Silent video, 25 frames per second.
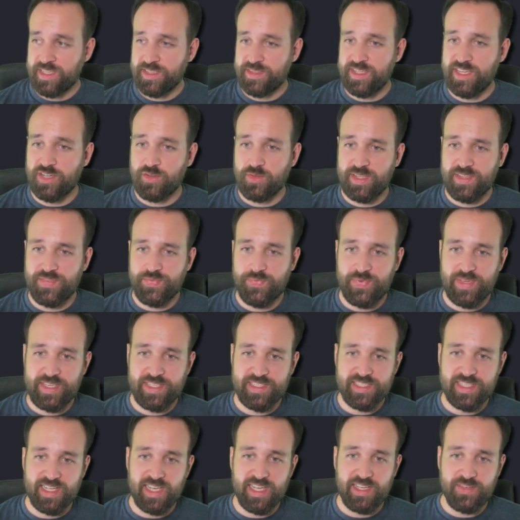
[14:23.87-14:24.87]
The only
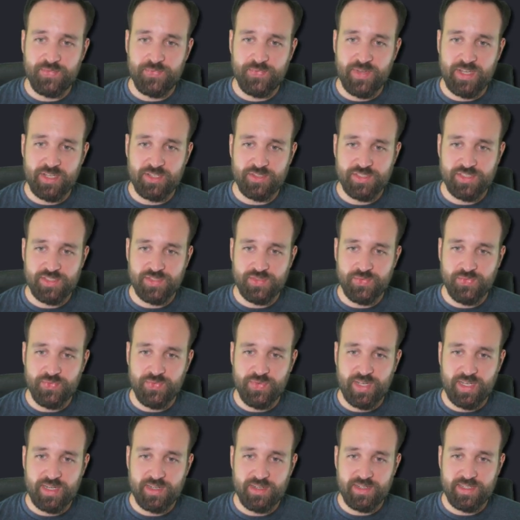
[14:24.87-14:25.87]
fix I found so
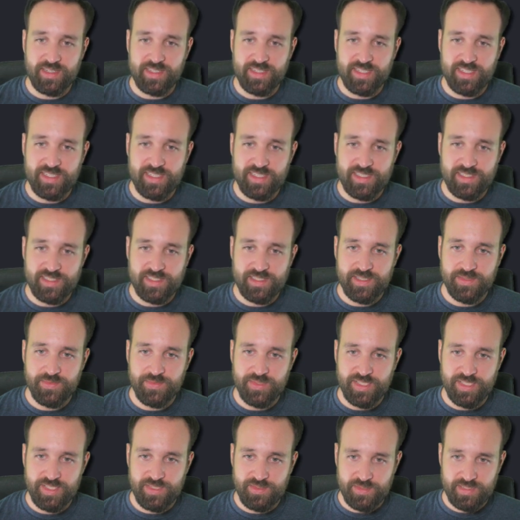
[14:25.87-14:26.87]
far is
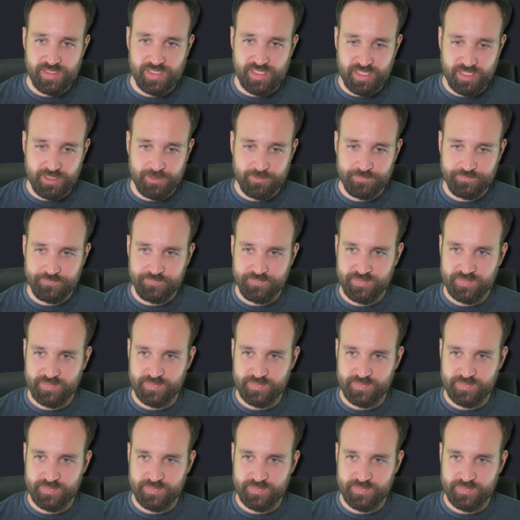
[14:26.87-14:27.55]
using